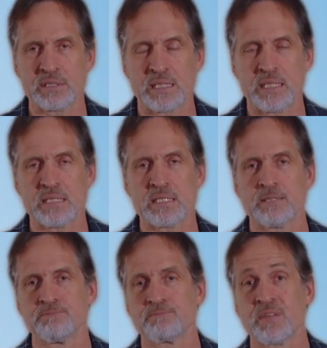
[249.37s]
seeds,
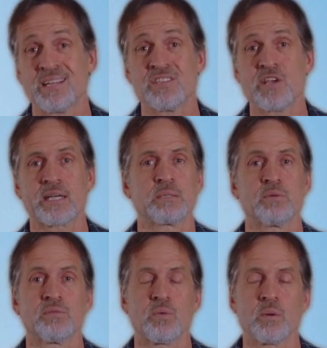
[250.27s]

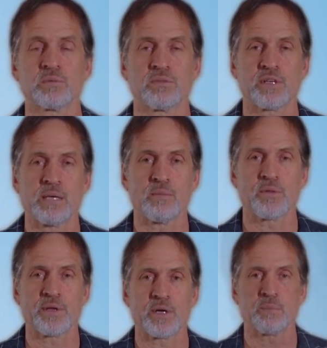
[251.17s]
injectable forms of
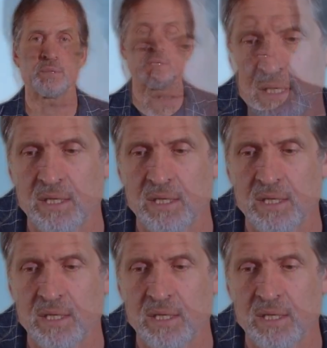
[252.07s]
chemotherapy.